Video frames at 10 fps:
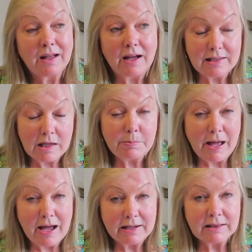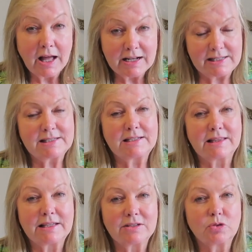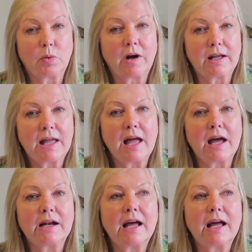I keep adding linings to things where I can,